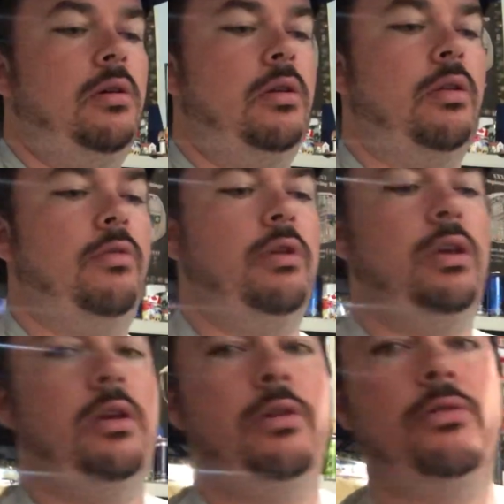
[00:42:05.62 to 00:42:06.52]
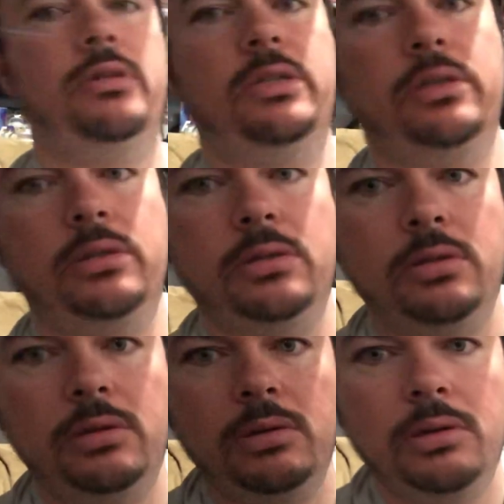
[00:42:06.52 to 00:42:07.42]
Another Rickey Henderson.
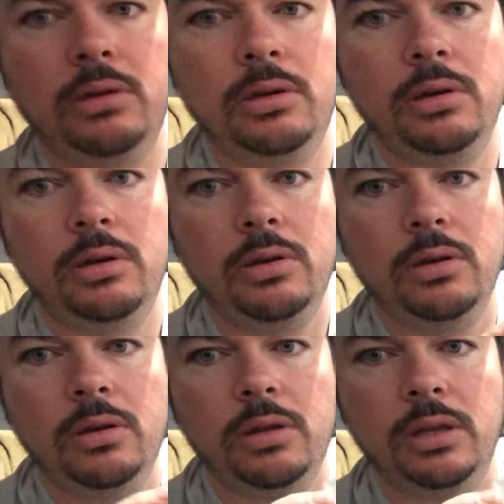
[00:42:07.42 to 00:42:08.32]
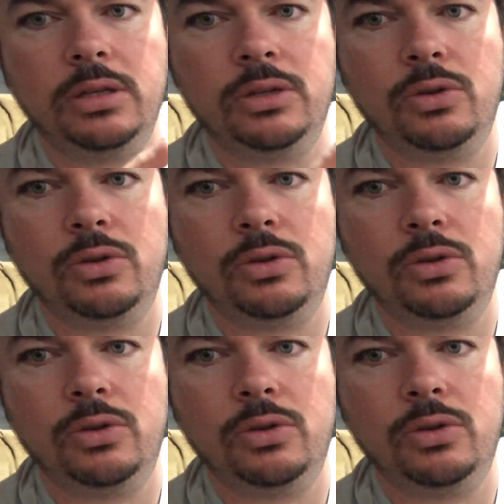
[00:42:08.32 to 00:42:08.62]
This